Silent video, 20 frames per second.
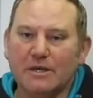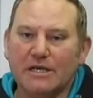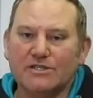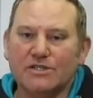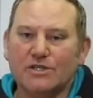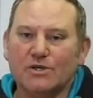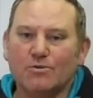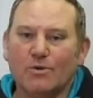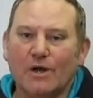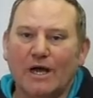
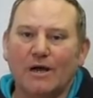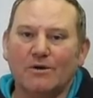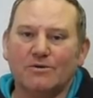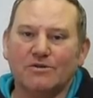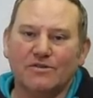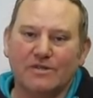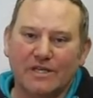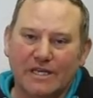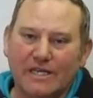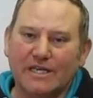messing
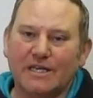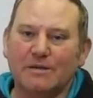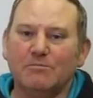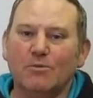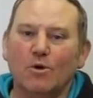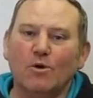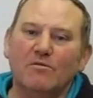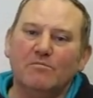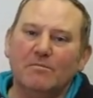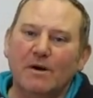around, thinking
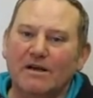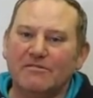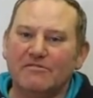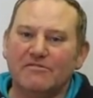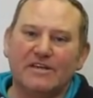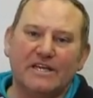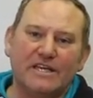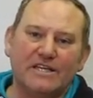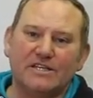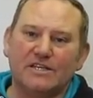more of my
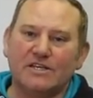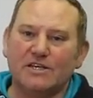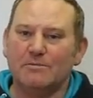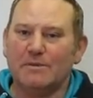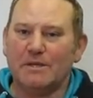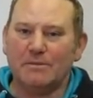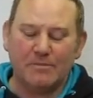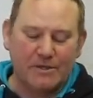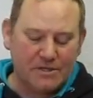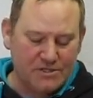feeder
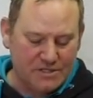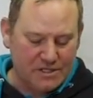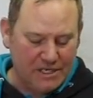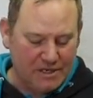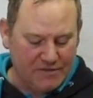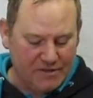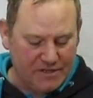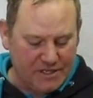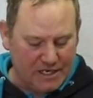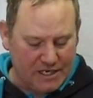commitments and
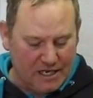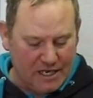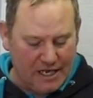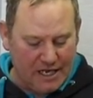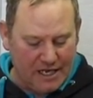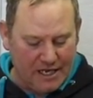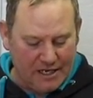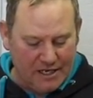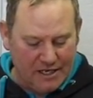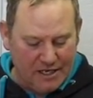everything
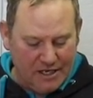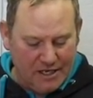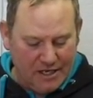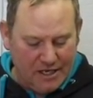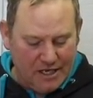like that,